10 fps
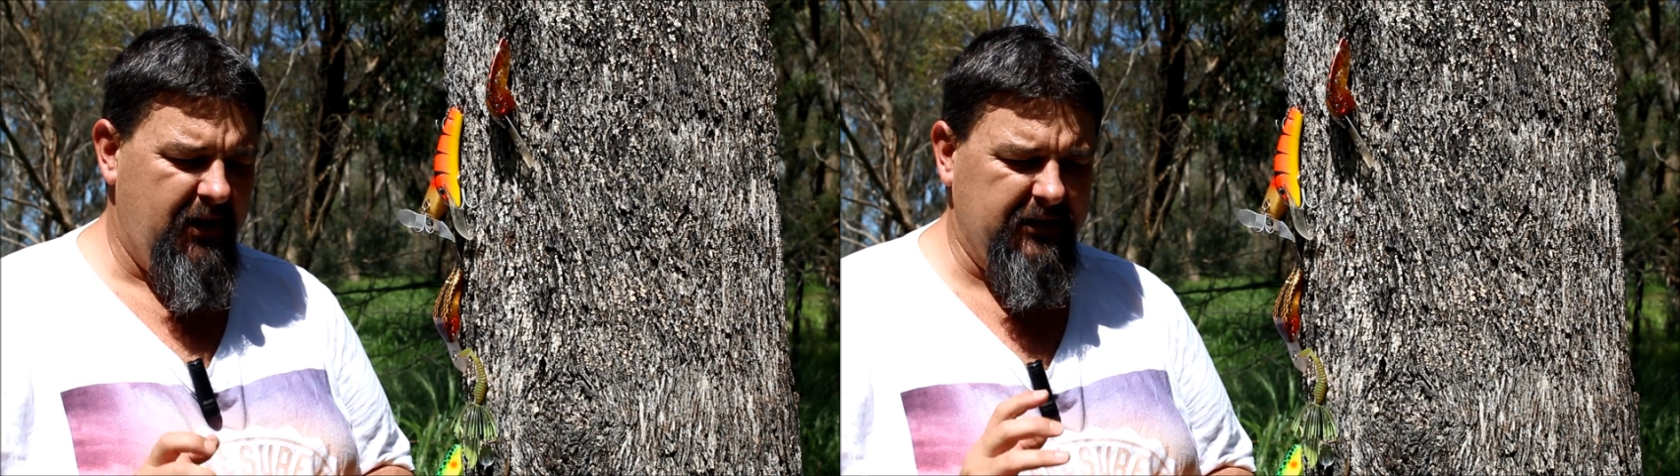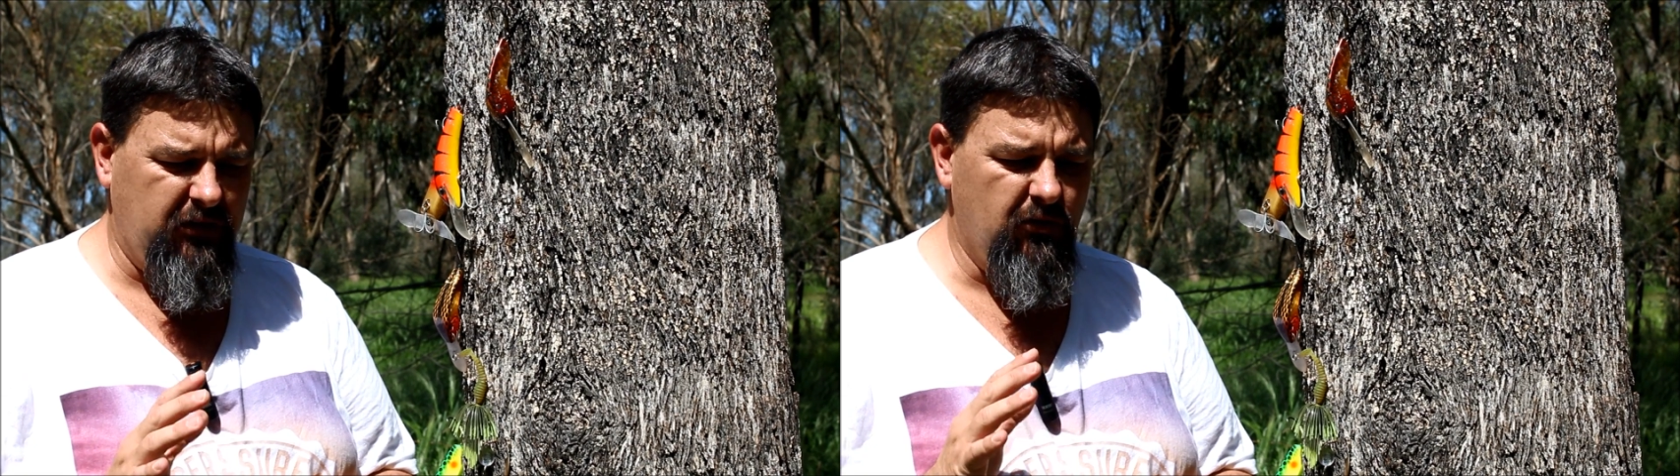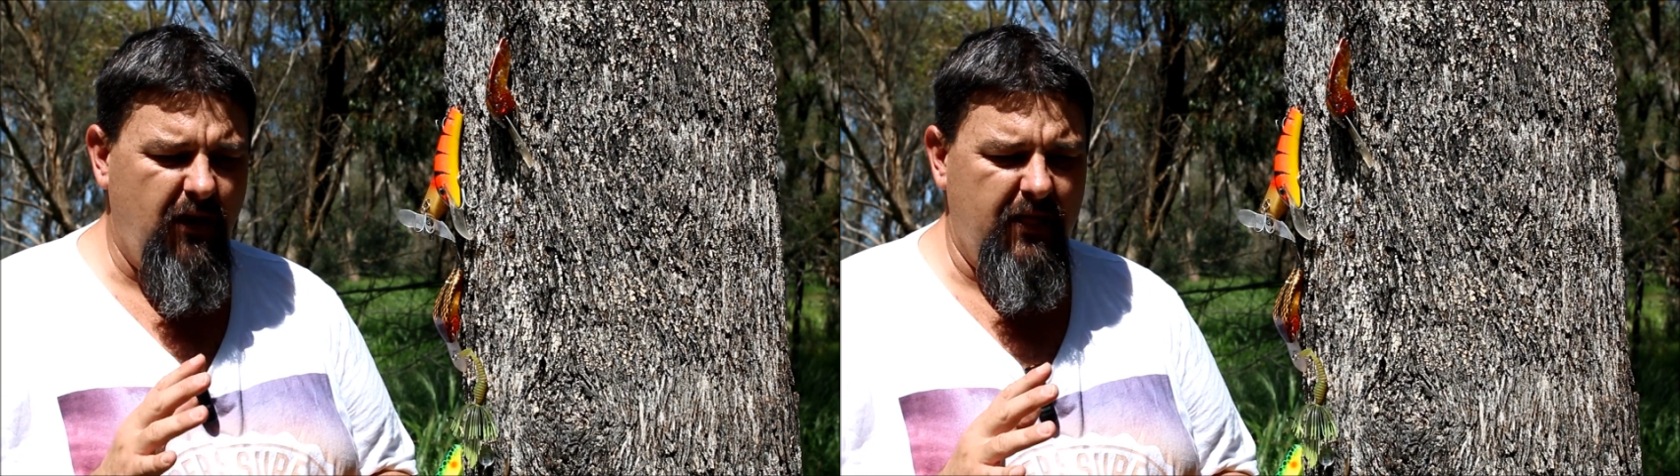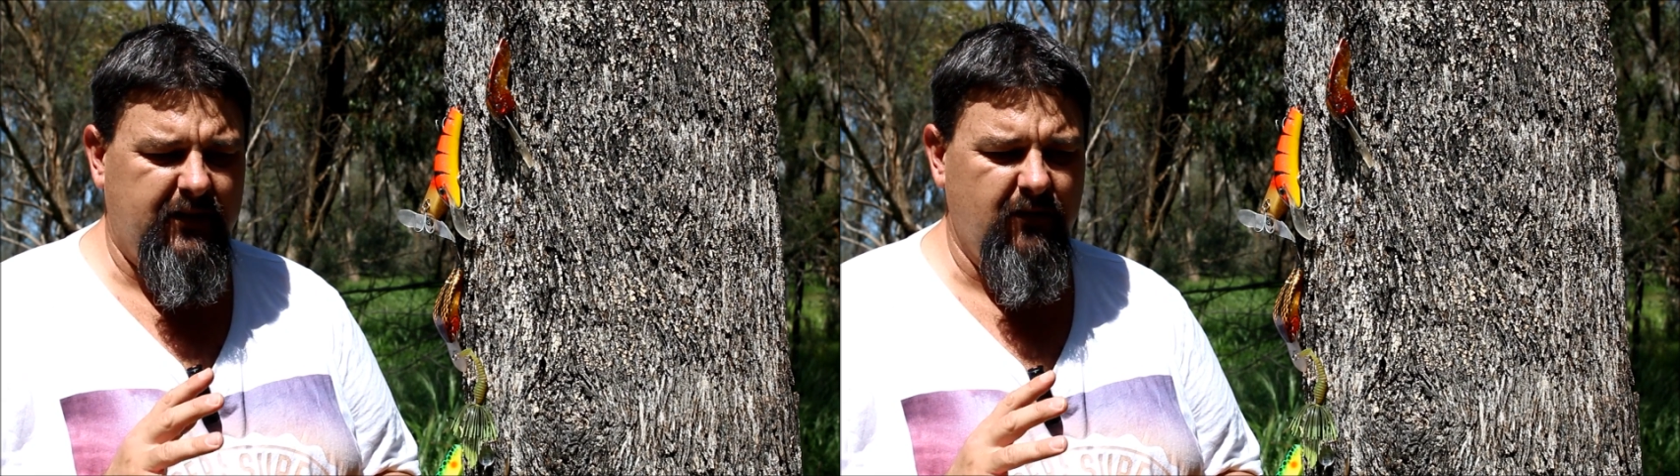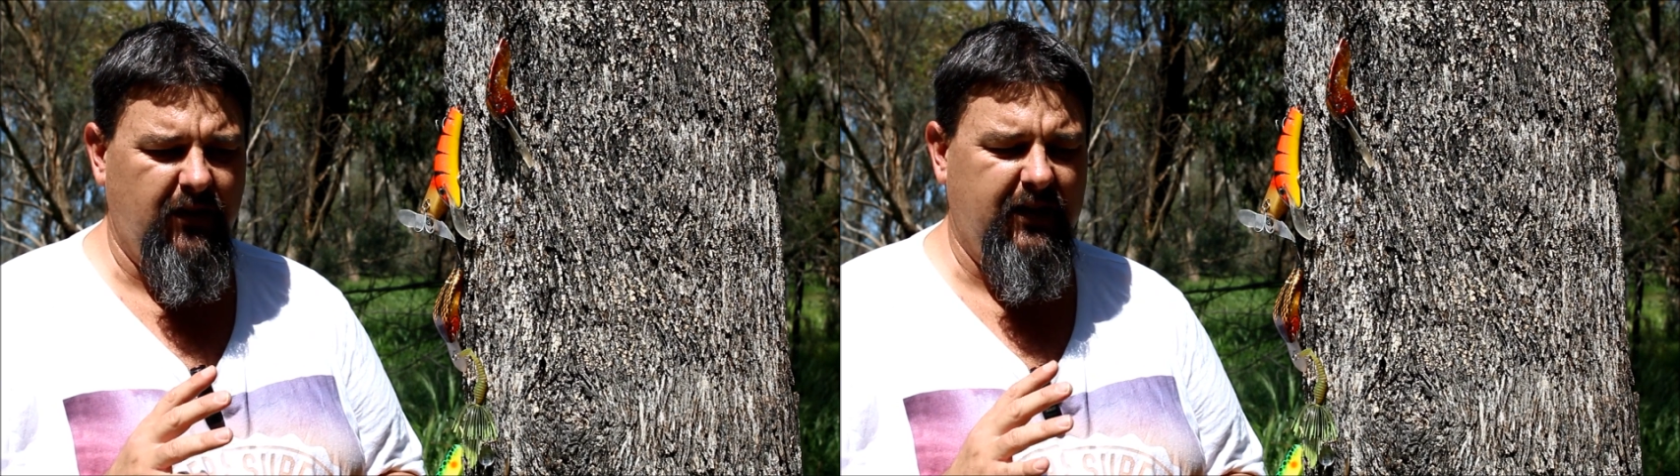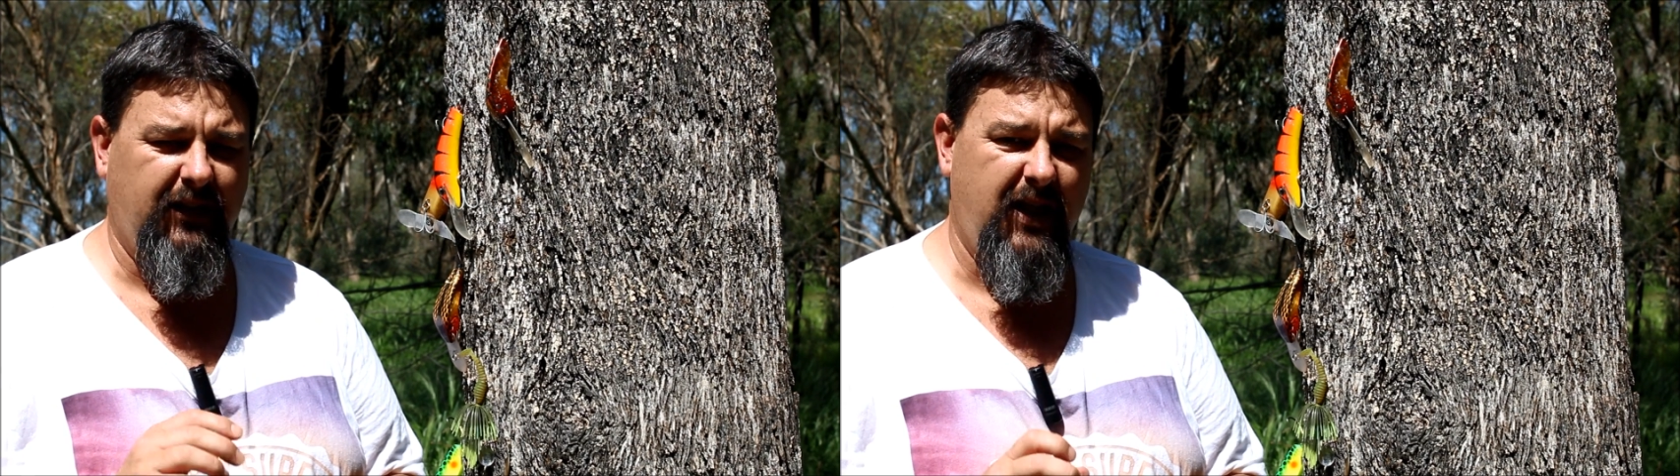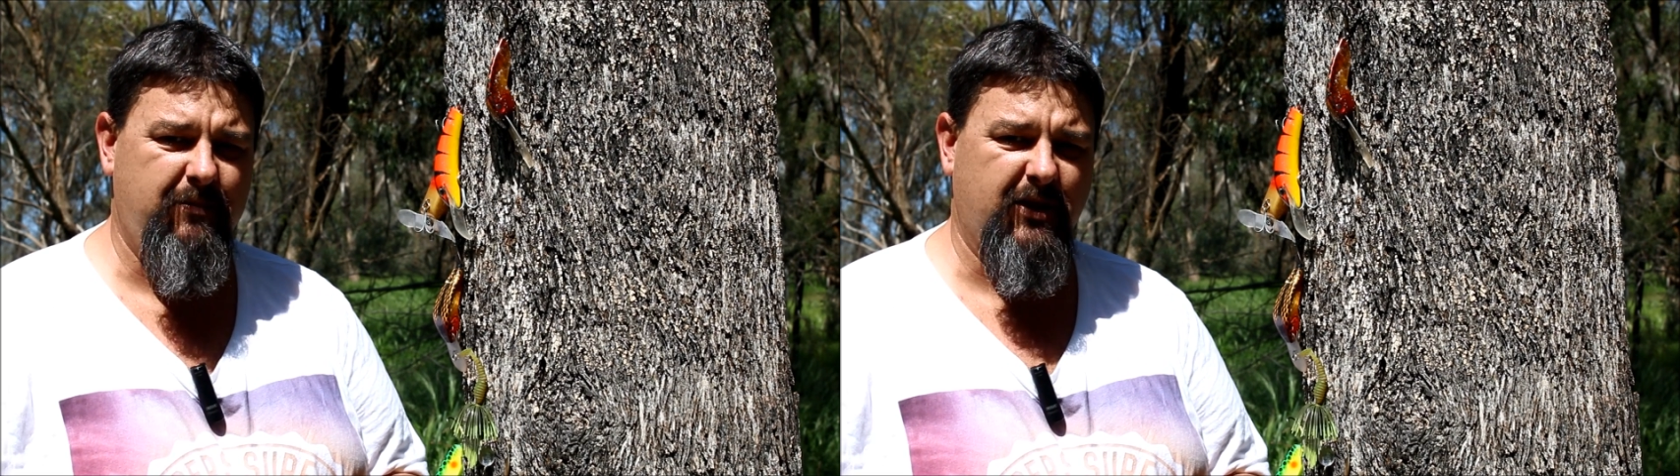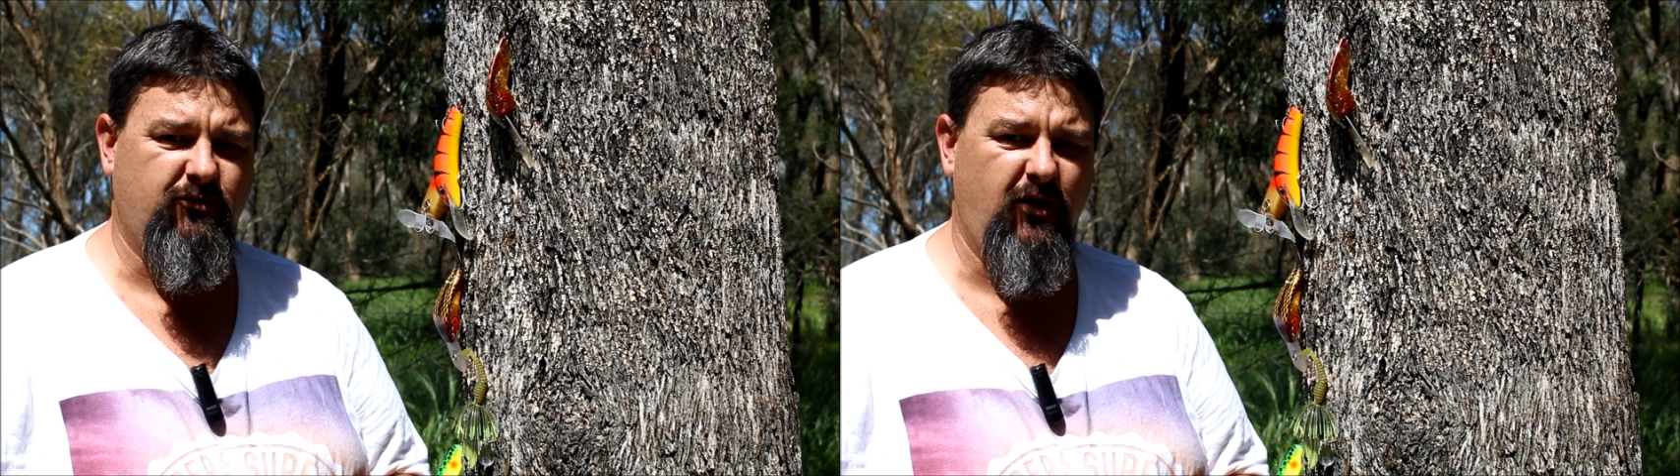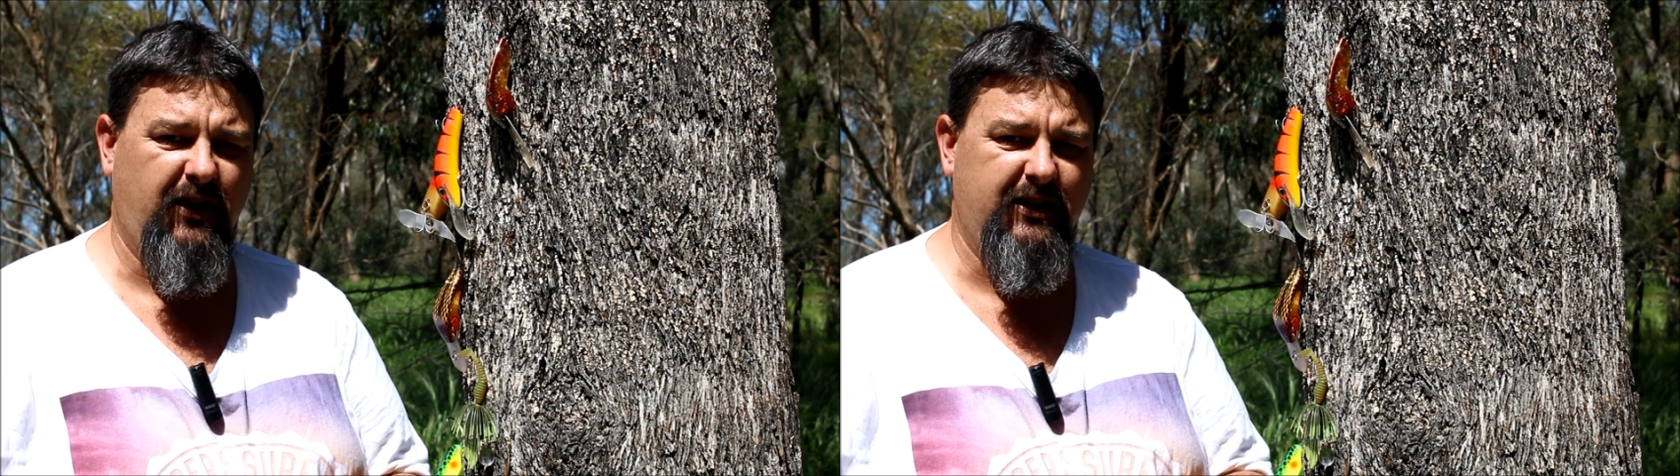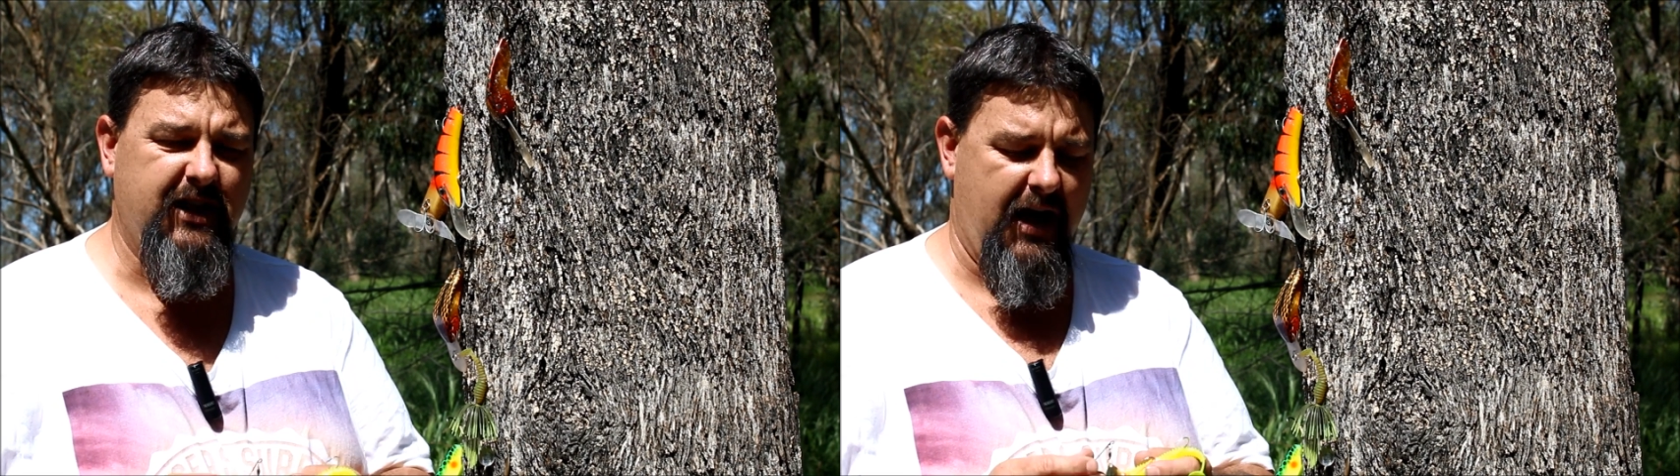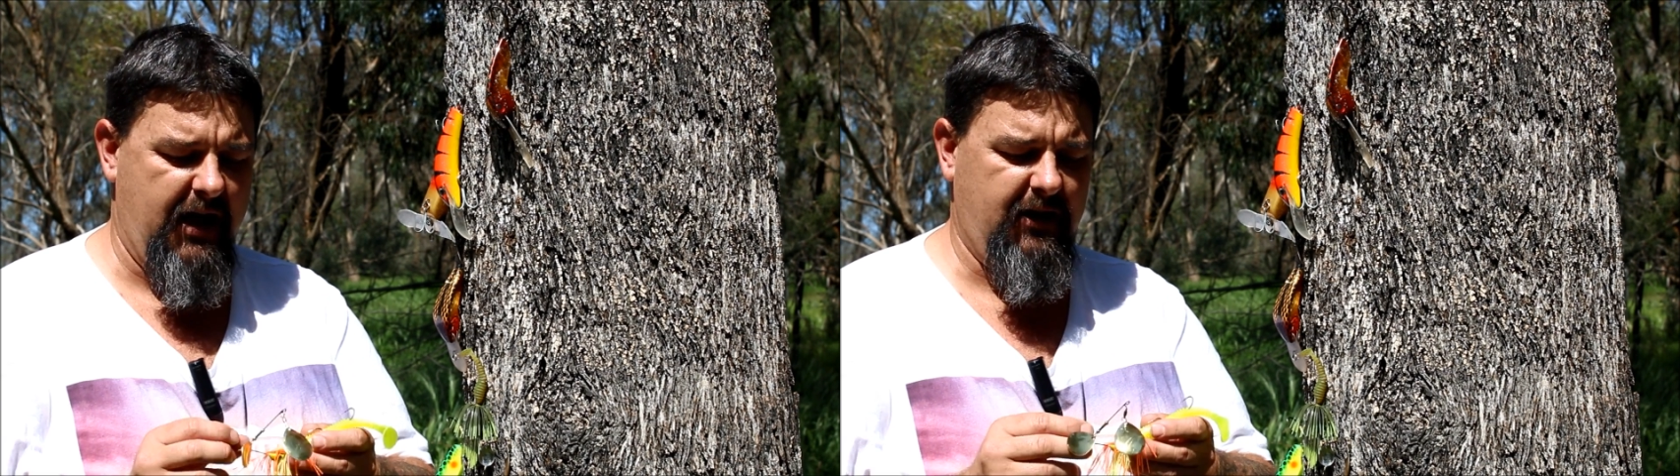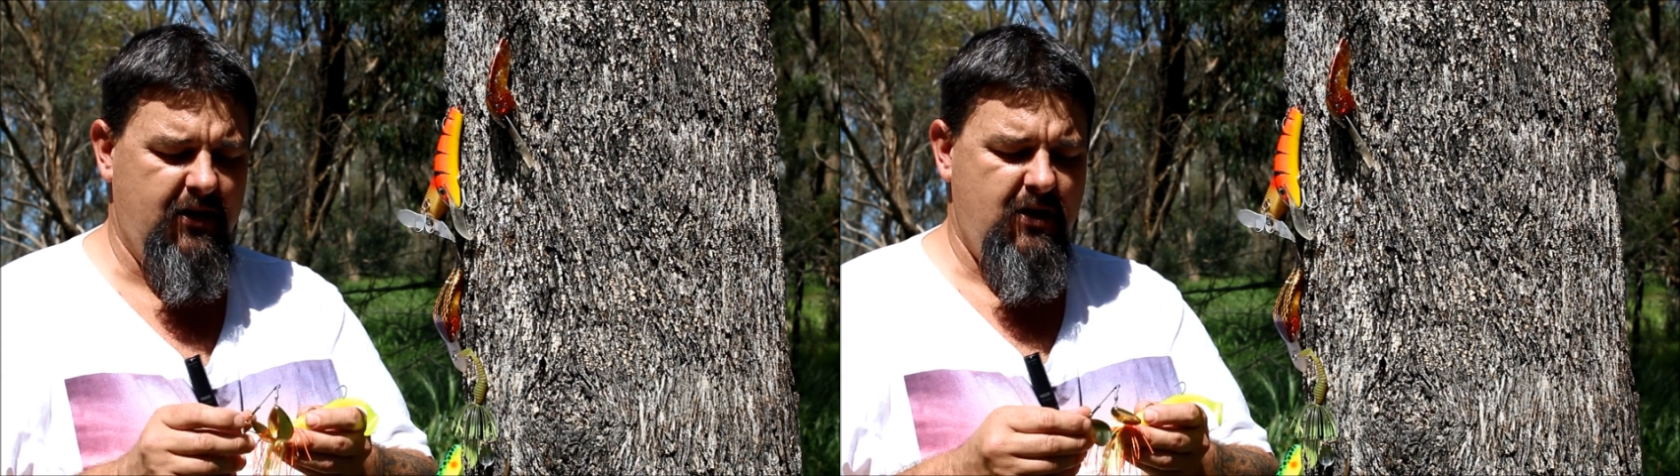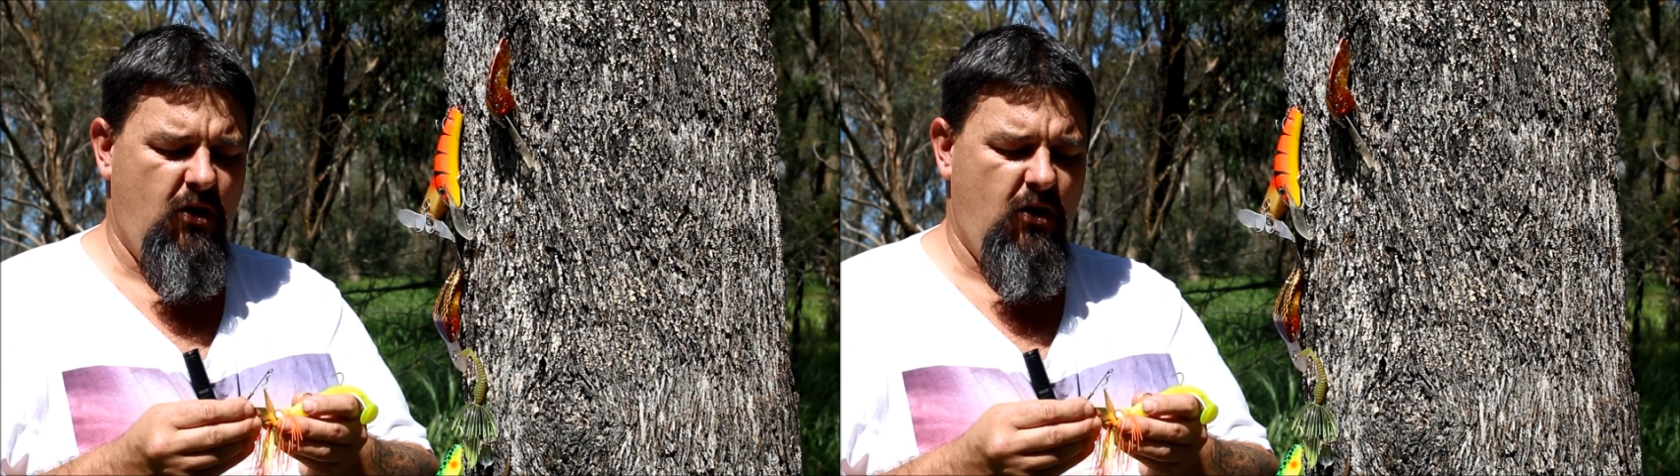It's still relatively clear, but it's really dark.